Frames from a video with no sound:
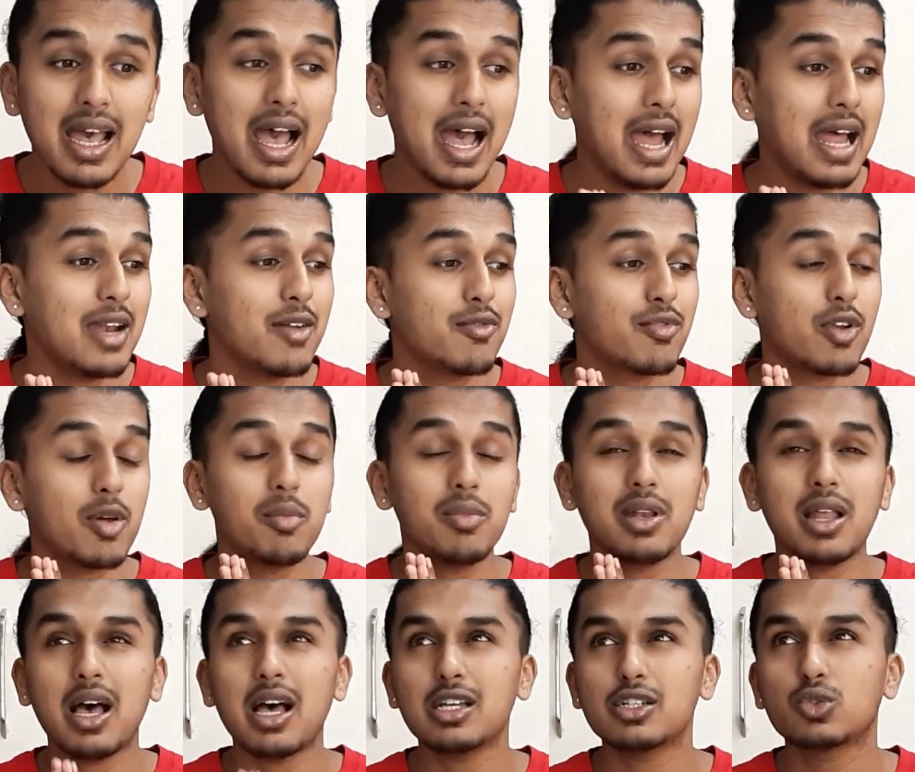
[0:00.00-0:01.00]
and from
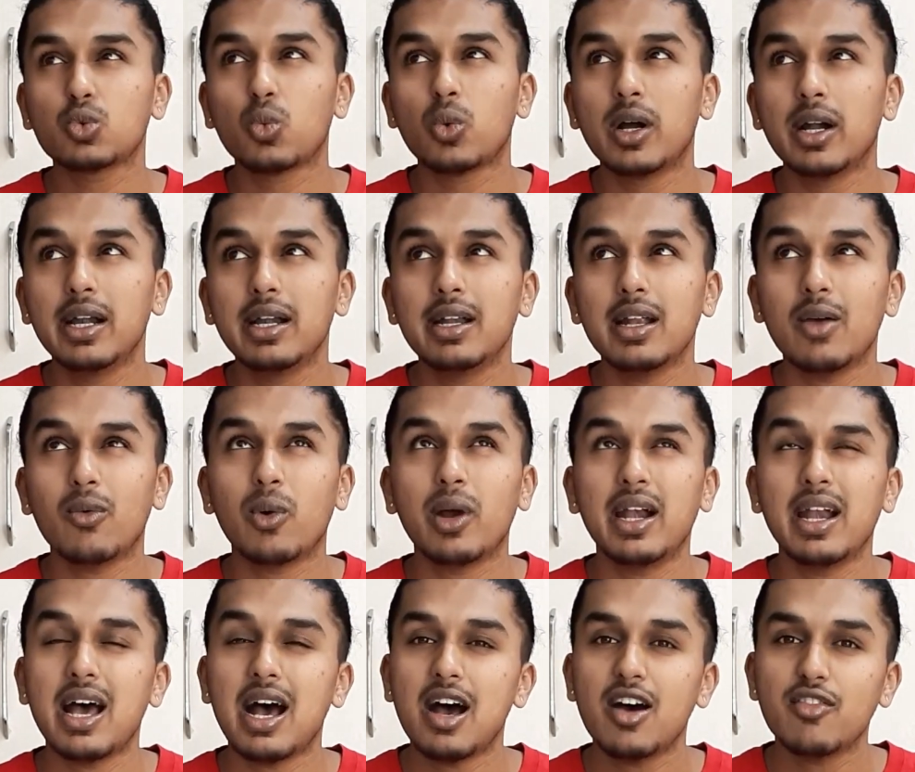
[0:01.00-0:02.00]
last one one
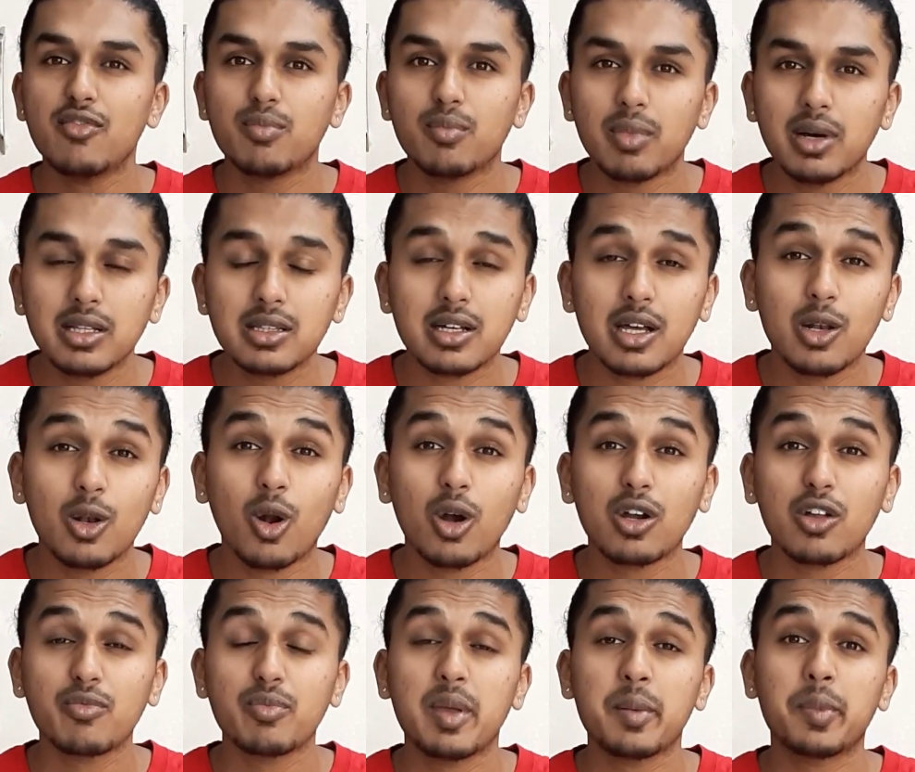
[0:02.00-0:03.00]
and a half month a
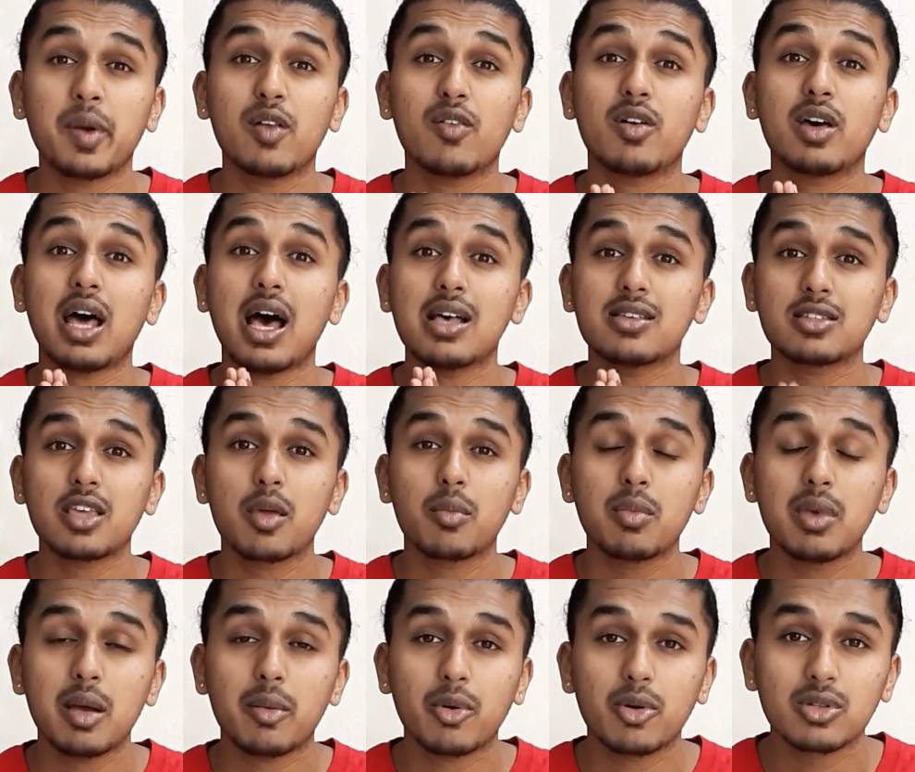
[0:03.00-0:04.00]
lot of people were asking
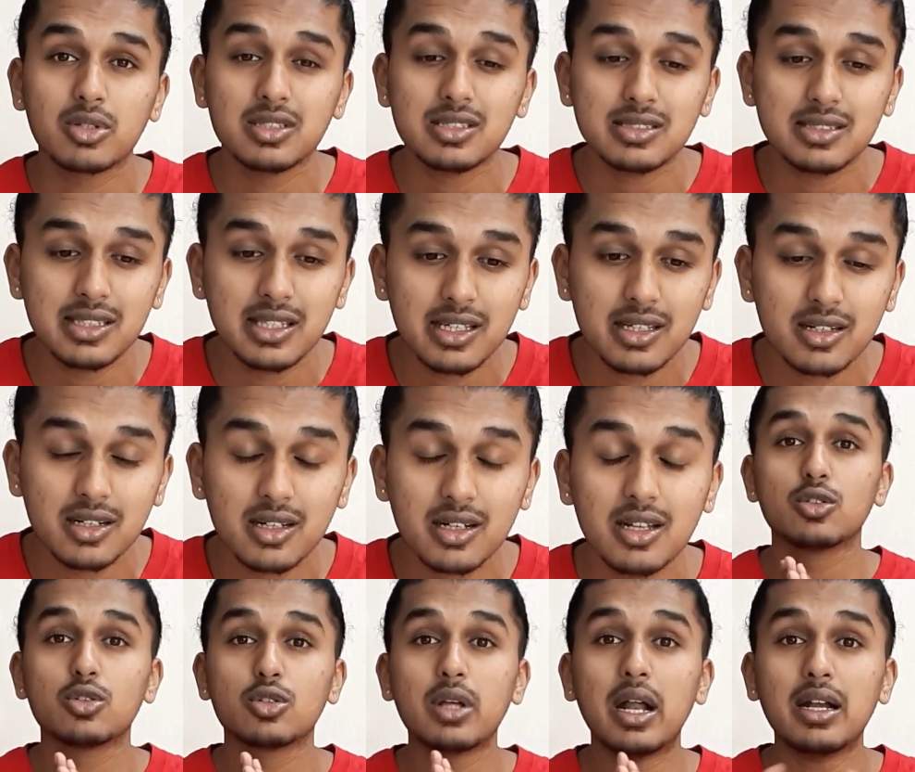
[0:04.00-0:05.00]
me about this
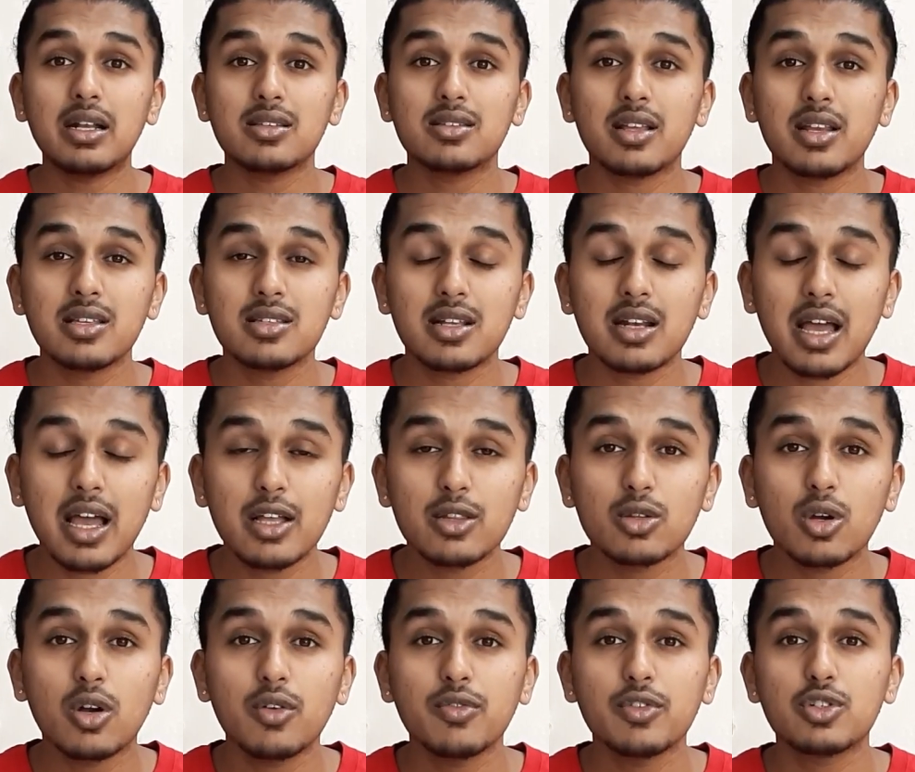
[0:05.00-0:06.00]
sneaker so that is the reason i
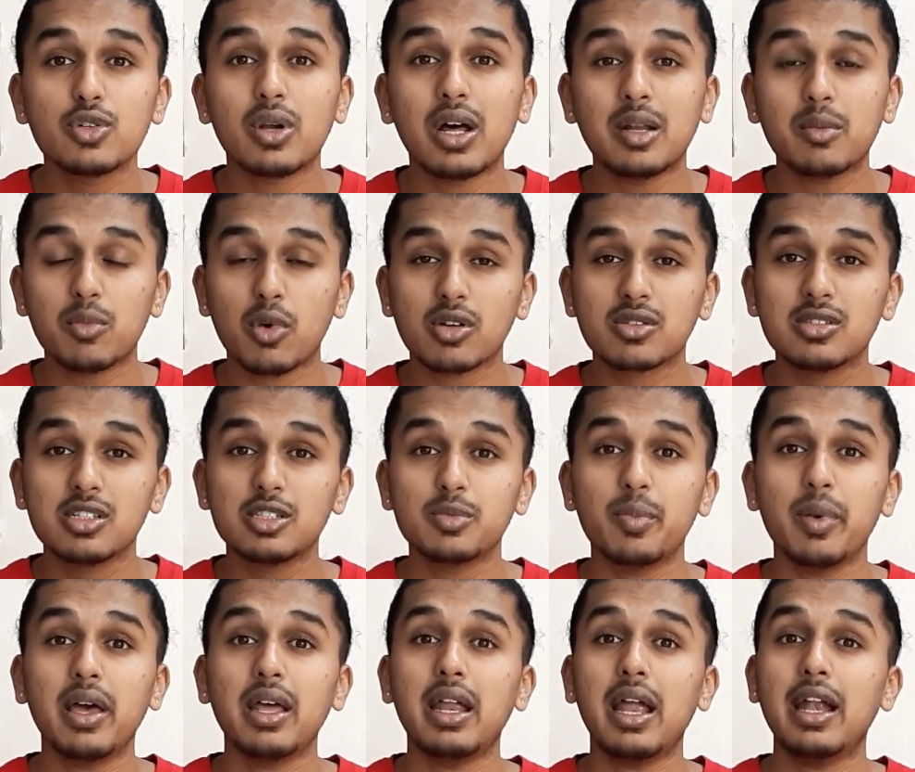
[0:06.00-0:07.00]
thought we should unbox this
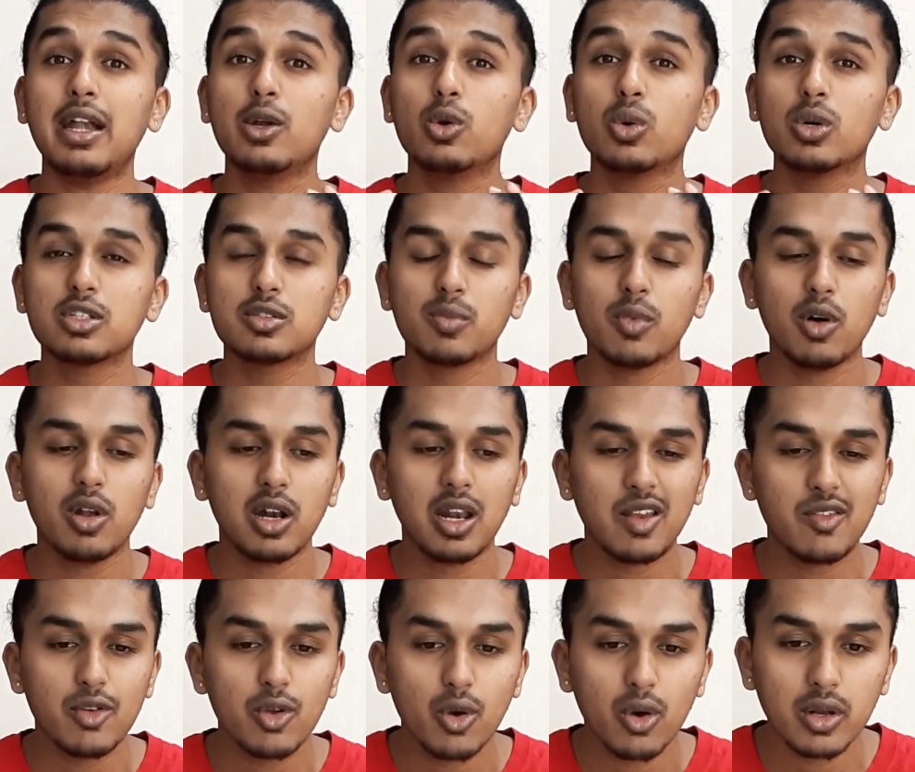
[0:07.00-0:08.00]
pair and do a small
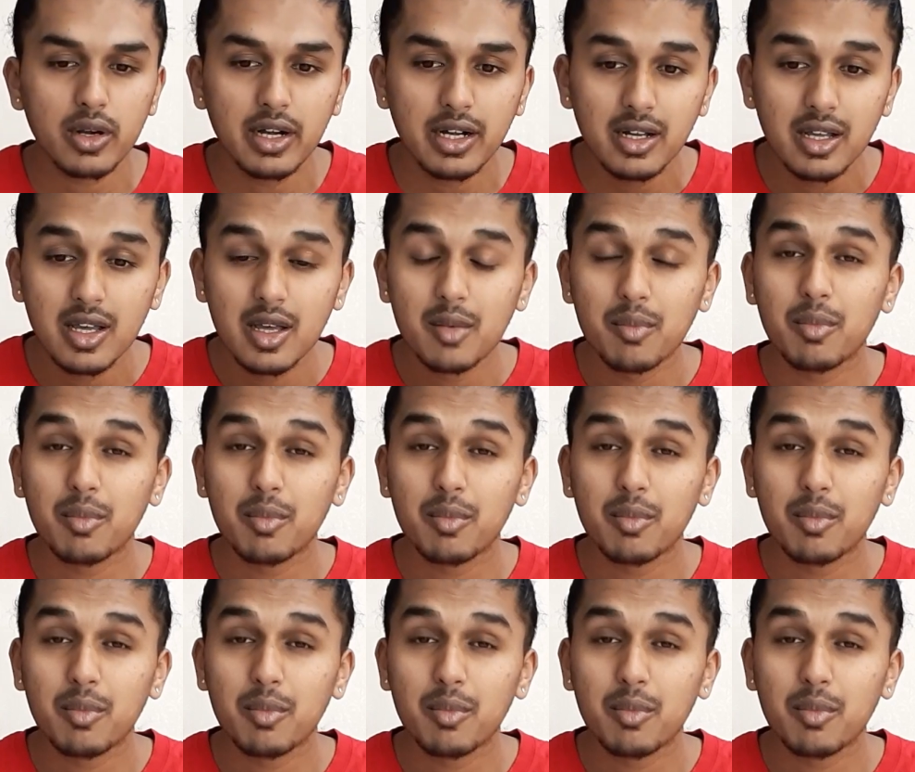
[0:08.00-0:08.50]
review on it